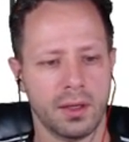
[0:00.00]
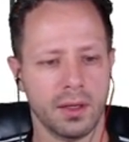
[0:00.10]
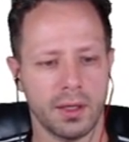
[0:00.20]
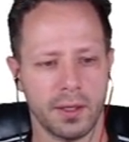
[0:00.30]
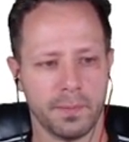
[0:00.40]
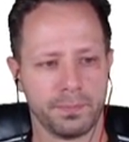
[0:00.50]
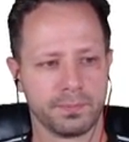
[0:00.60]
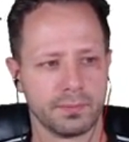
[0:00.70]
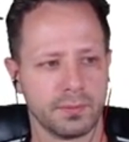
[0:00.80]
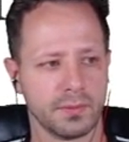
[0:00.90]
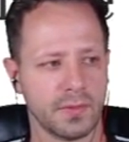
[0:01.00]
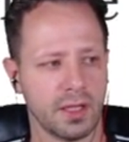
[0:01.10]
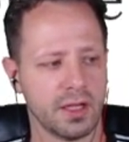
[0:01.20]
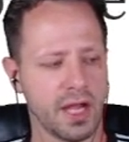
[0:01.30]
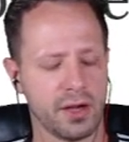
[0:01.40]
Um,
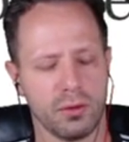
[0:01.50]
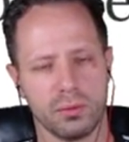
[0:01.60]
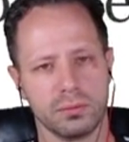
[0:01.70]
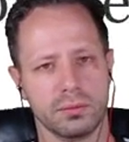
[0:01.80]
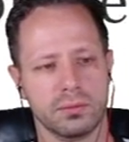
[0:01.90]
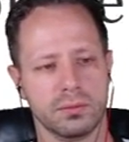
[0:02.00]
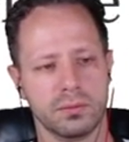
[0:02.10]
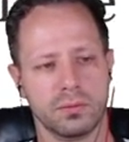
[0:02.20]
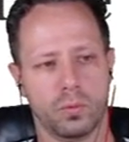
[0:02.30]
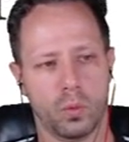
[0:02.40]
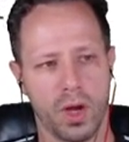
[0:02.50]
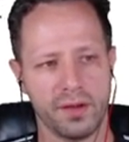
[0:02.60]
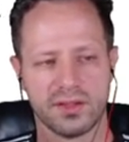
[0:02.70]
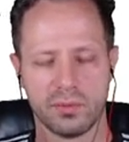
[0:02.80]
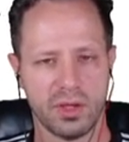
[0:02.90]
and I don't
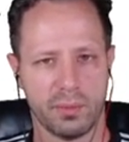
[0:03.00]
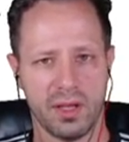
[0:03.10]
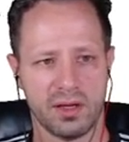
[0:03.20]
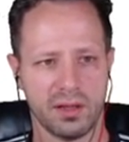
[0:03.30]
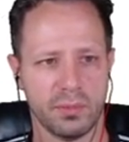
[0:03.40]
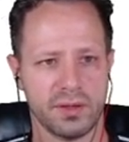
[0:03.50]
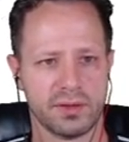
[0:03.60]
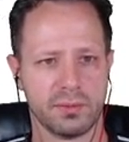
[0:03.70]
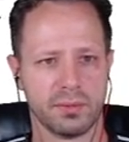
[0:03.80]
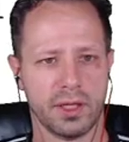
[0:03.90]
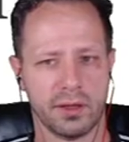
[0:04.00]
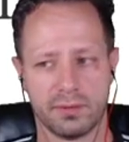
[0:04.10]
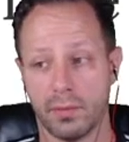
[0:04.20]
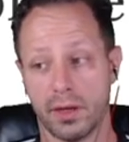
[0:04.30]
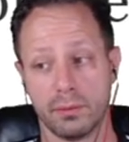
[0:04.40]
want to be a pain in the butt to like
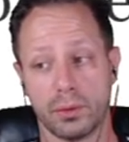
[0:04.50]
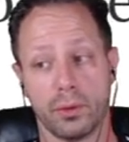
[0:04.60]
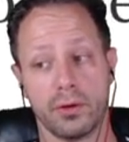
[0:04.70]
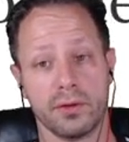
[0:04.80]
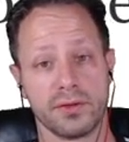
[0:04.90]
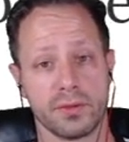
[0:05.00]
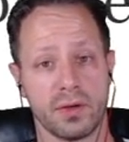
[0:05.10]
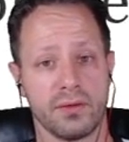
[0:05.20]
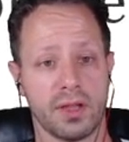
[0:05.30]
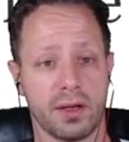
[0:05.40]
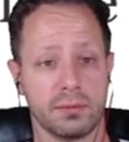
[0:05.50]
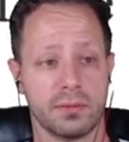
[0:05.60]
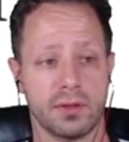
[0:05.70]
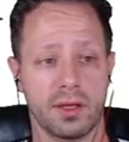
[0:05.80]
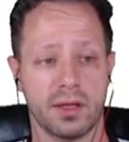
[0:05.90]
my employers or whatever. Like
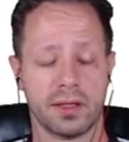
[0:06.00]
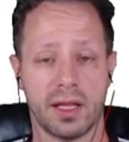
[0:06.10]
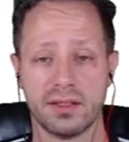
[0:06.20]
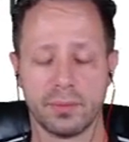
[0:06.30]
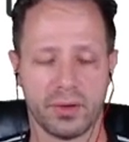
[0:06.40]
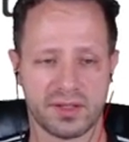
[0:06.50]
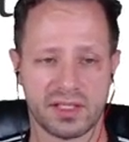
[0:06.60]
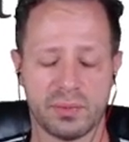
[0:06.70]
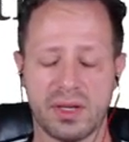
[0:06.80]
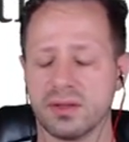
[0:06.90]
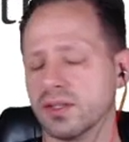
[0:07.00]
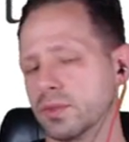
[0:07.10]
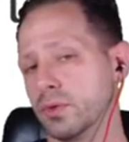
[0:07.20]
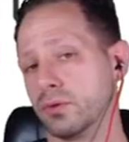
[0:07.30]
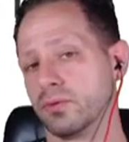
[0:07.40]
hey, I'd like to participate in this,
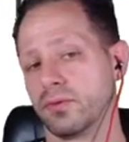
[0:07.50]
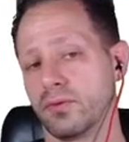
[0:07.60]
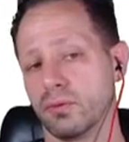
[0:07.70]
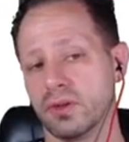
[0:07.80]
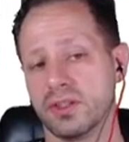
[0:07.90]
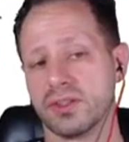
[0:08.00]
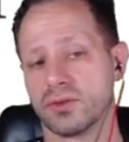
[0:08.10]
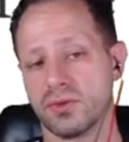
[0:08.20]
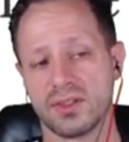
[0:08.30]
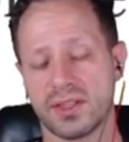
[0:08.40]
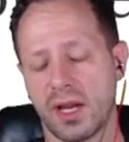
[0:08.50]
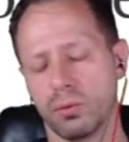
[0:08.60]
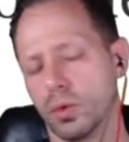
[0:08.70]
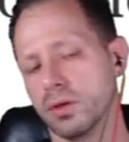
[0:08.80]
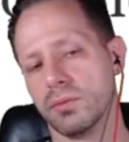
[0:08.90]
but for religious reasons, I
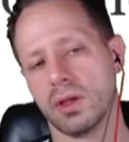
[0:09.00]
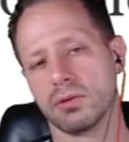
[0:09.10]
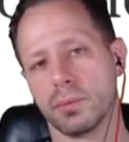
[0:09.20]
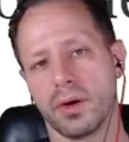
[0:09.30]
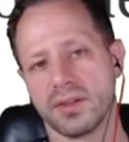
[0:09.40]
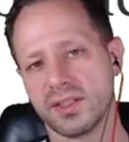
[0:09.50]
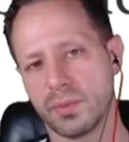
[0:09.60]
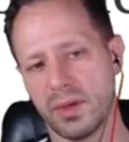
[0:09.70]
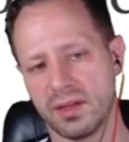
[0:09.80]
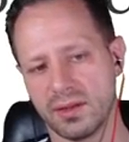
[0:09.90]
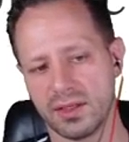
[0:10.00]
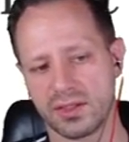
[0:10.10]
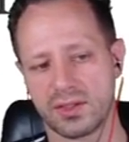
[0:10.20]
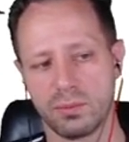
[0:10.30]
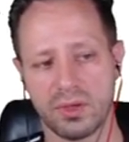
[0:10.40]
wouldn't be able to participate in
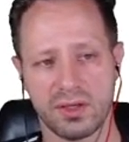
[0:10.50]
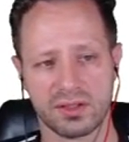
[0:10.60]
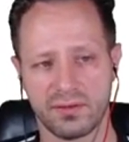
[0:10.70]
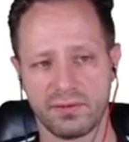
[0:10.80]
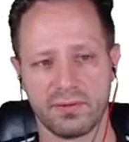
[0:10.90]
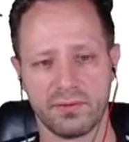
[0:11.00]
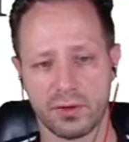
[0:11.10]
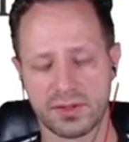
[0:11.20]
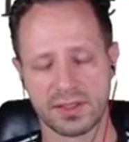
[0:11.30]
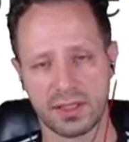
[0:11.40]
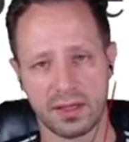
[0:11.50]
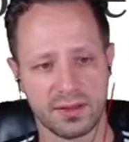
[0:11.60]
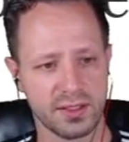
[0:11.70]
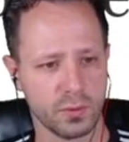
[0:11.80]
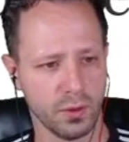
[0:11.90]
this because of verses like
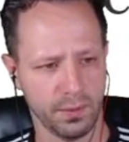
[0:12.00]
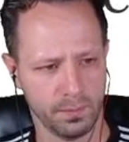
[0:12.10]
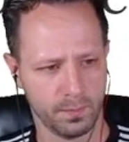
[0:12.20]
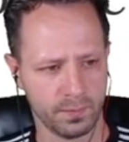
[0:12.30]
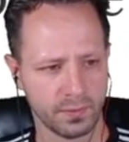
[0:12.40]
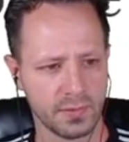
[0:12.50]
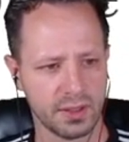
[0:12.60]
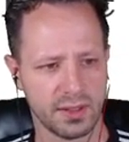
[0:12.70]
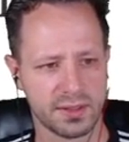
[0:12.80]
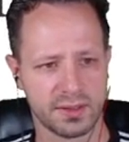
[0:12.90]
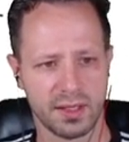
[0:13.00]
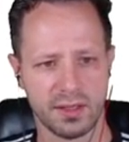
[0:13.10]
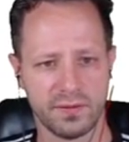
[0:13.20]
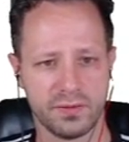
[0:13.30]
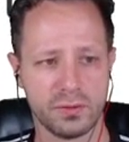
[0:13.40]
this one that say,
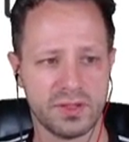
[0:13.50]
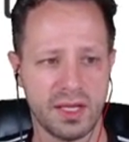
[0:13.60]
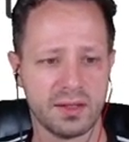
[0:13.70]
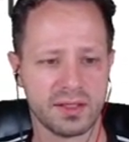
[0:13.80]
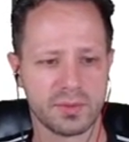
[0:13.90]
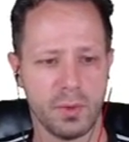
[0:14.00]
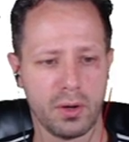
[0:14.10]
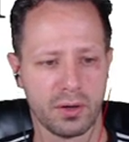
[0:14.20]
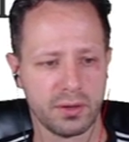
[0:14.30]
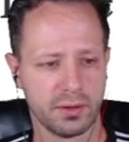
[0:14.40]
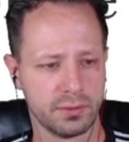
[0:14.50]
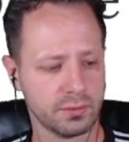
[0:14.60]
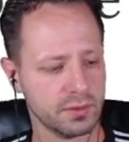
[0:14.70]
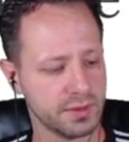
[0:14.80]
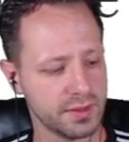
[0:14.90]
if you take this mark,
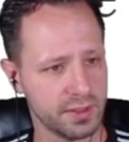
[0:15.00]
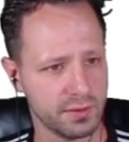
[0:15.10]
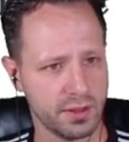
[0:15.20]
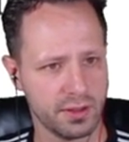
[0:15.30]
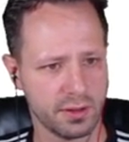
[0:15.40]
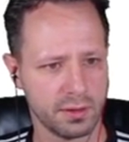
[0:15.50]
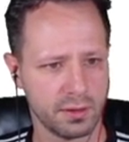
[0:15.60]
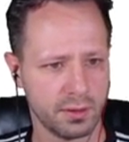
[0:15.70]
it says right here,